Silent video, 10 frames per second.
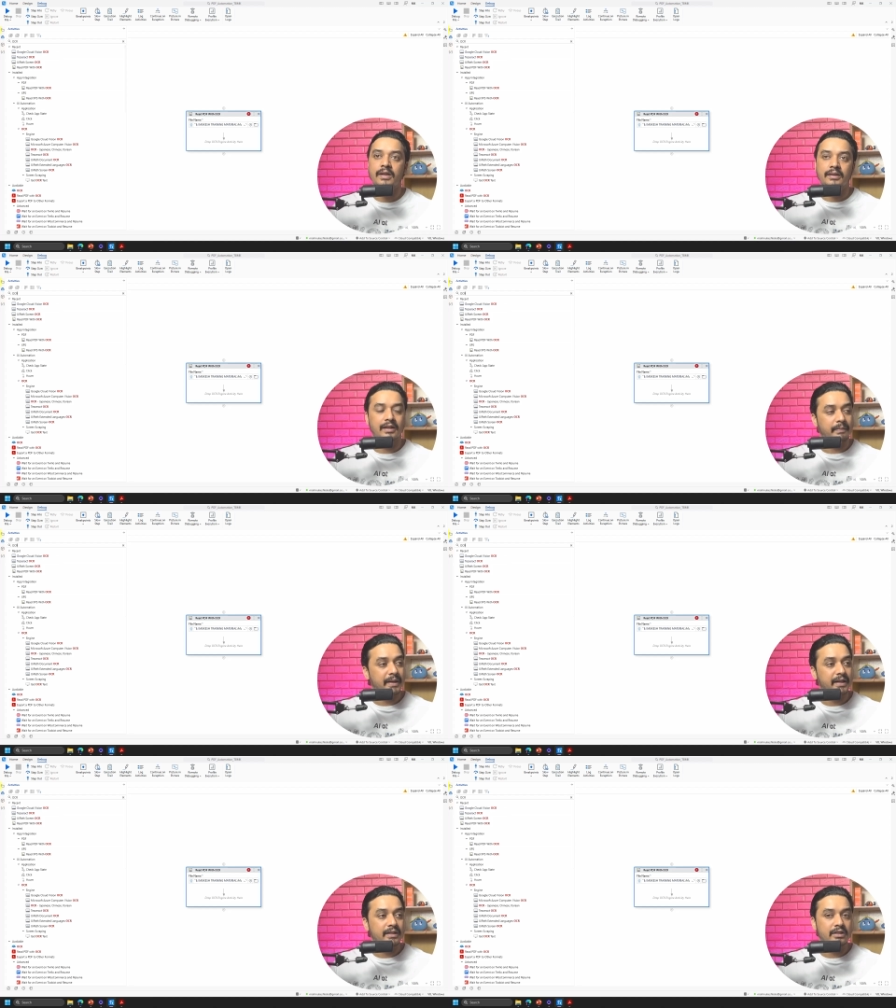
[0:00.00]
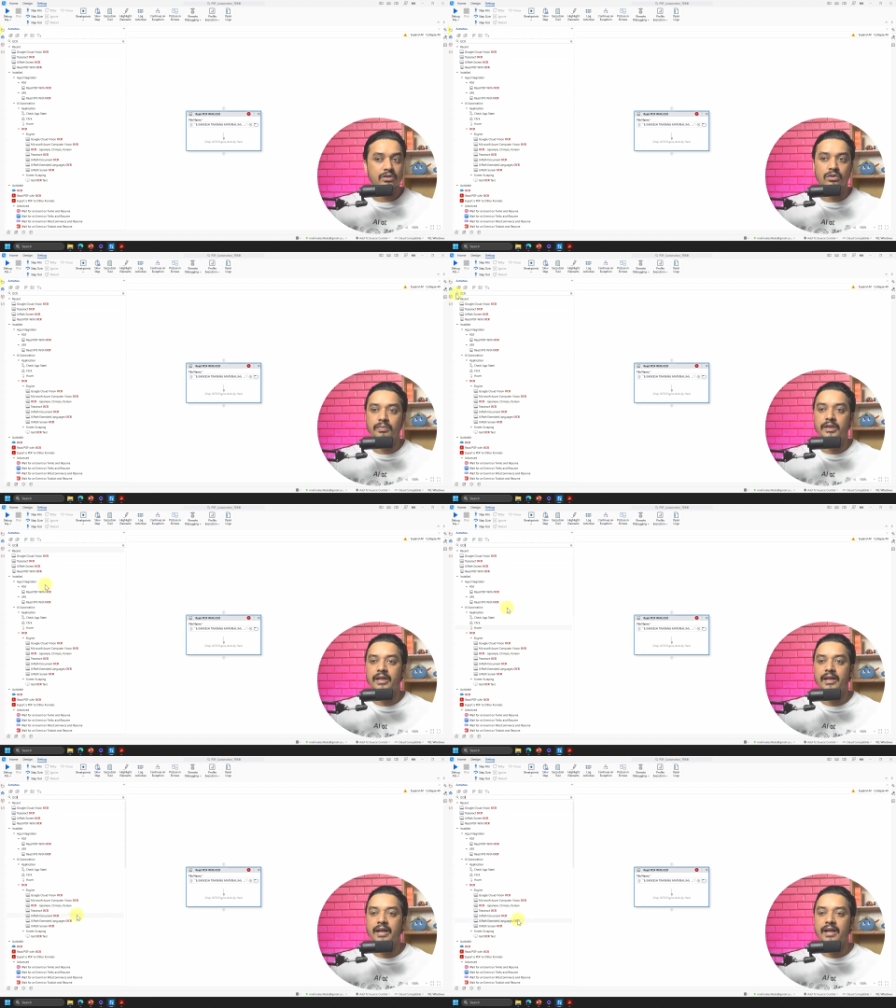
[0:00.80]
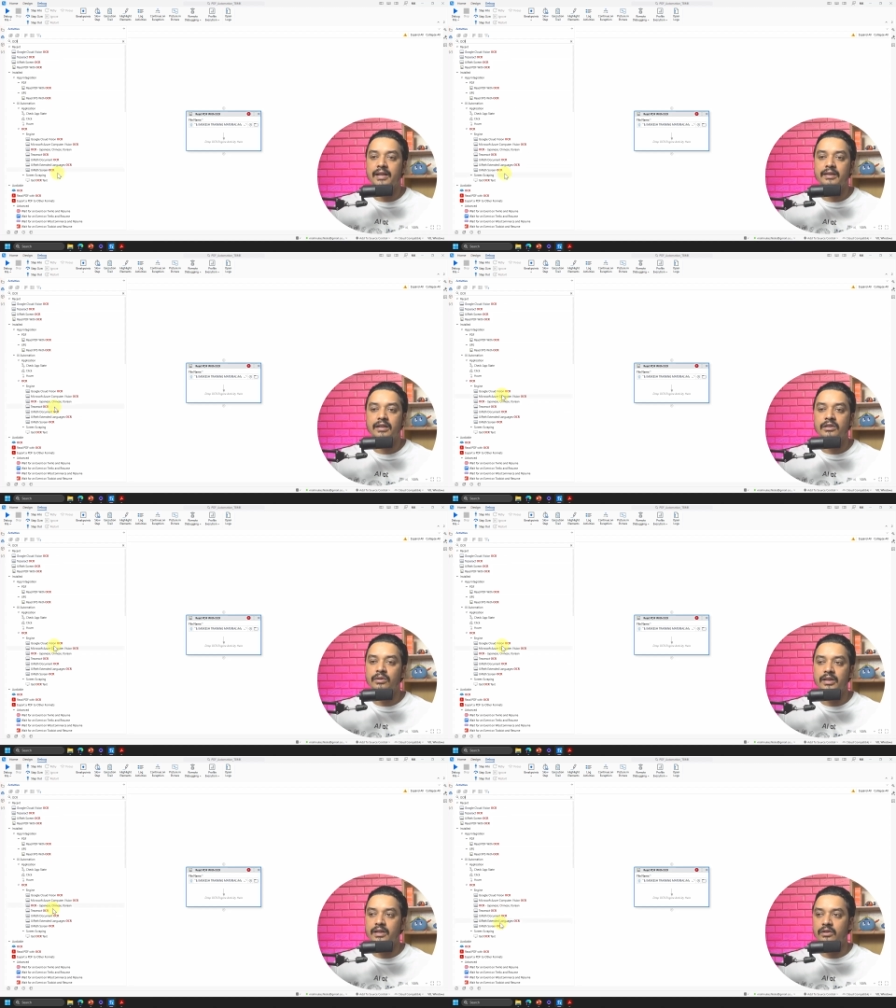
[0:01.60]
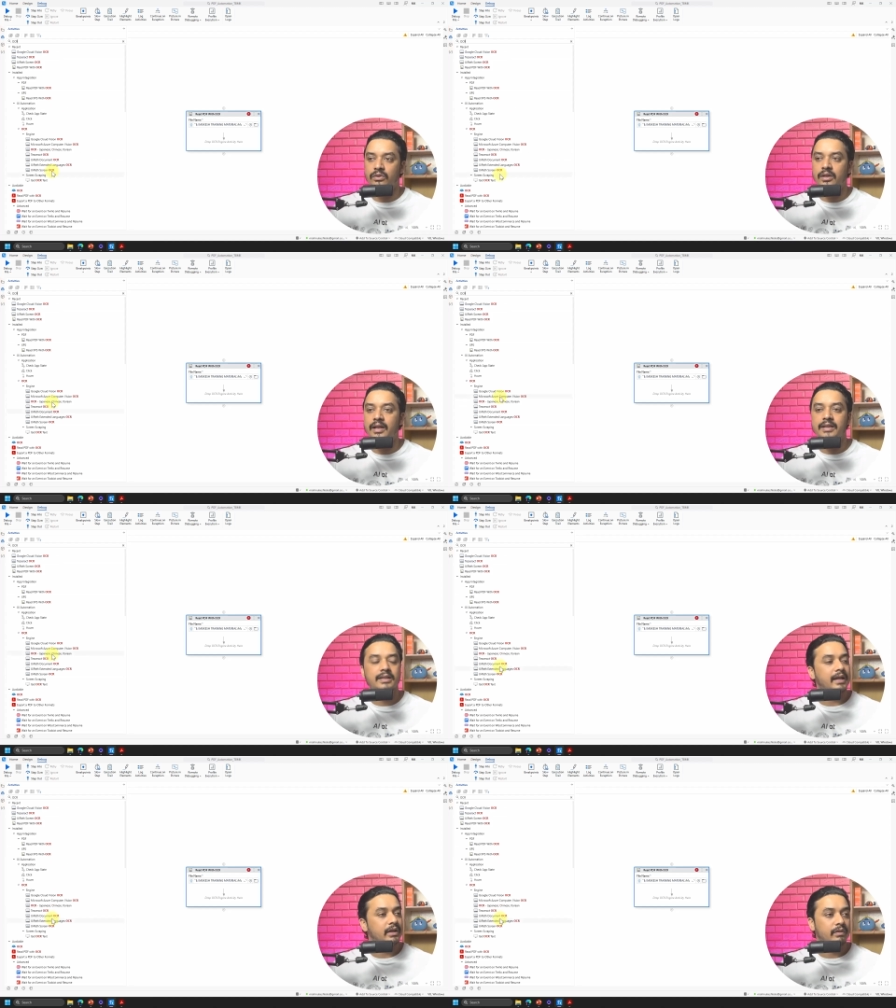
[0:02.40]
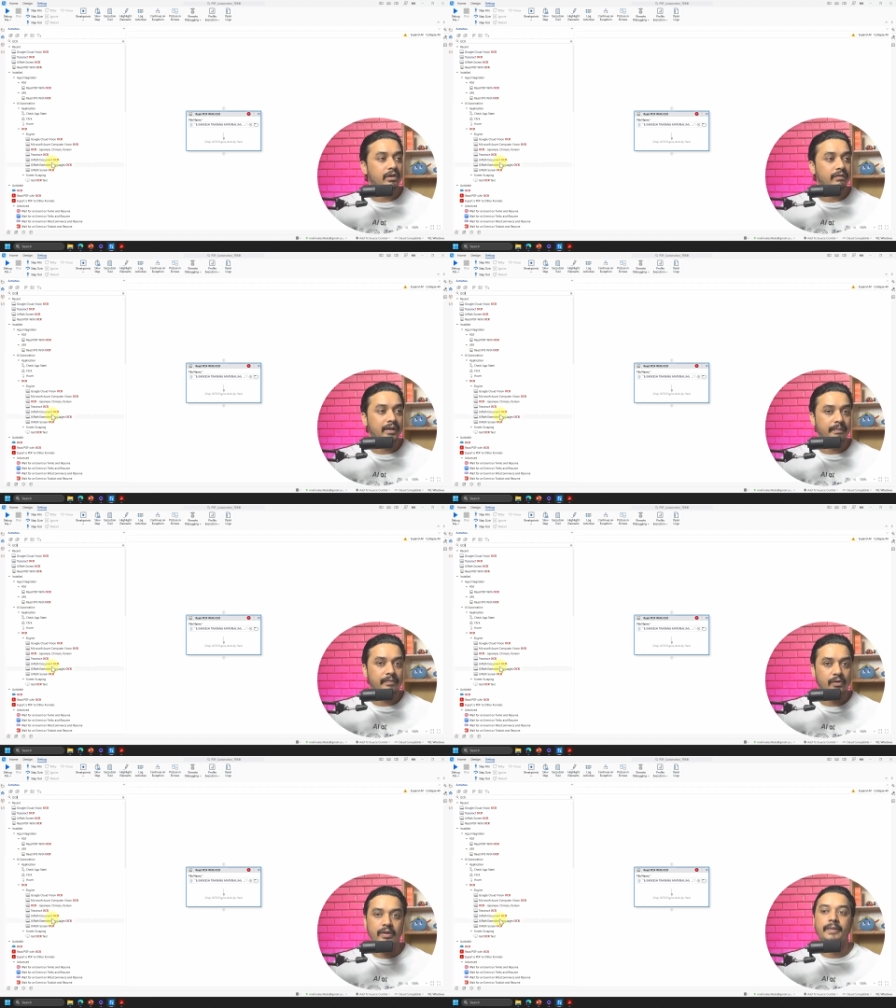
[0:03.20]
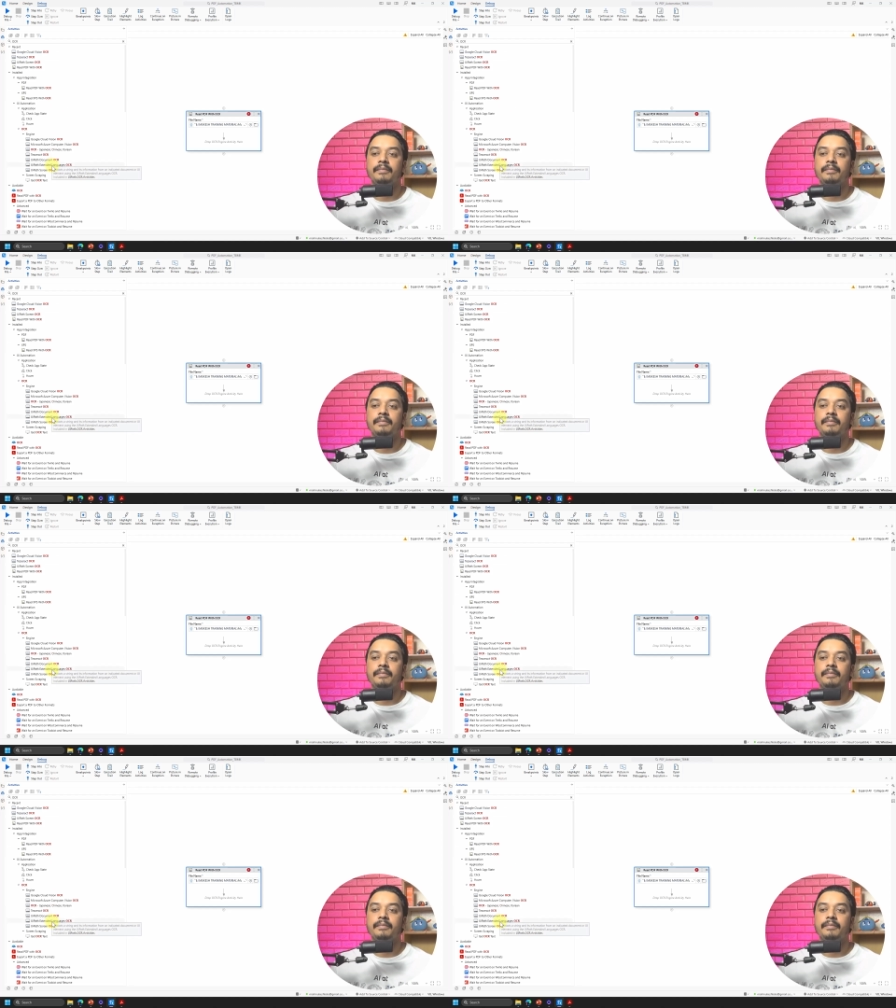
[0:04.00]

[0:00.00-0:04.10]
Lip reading: The dependency should be there, and then you could utilize any one of them. Okay.